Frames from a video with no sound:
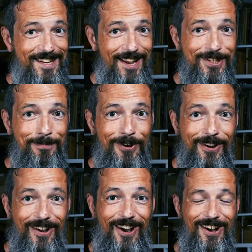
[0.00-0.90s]

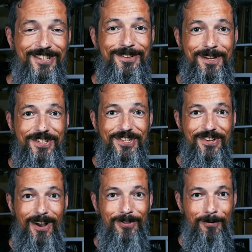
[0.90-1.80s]
textbook
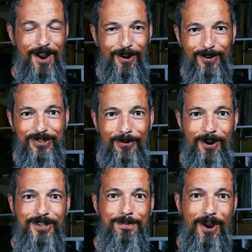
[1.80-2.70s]
awesomeness of the record
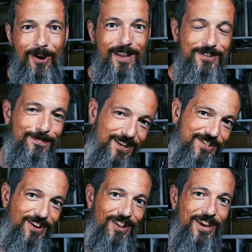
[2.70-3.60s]
store experience,
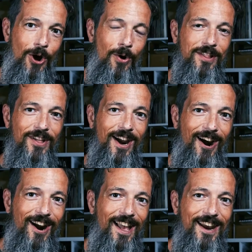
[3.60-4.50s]
physically going
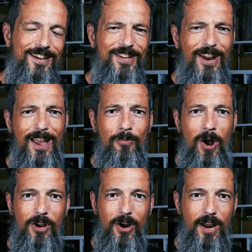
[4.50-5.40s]
there. He said, hey,
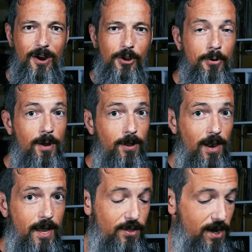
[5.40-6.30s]
while you're here, you'll probably
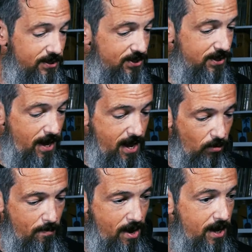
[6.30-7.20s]
like this. He
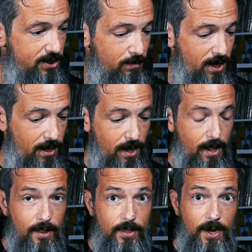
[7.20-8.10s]
reminds me
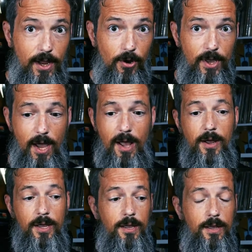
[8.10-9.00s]
that Neil
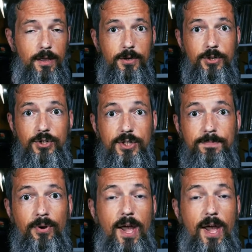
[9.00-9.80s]
Young just put